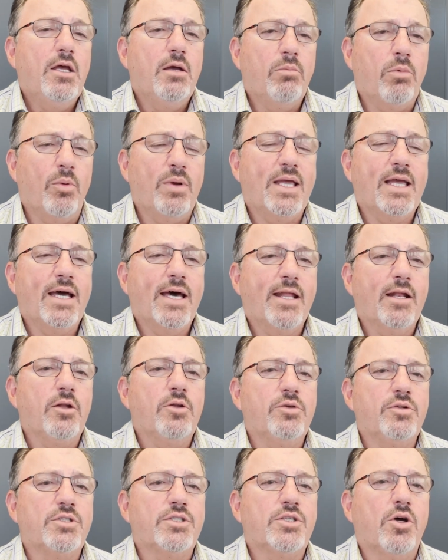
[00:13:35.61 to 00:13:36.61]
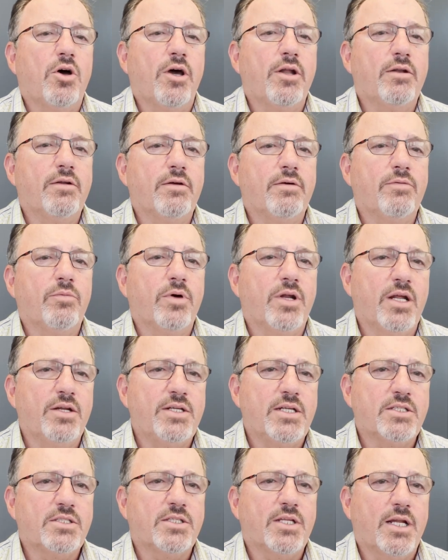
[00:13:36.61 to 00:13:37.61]
But we can't lose sight of what our
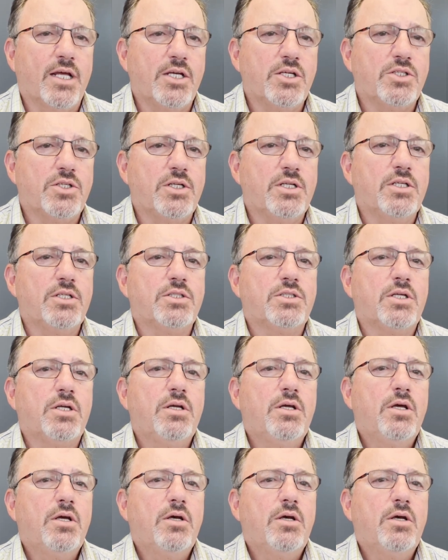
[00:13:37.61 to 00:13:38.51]
destination is.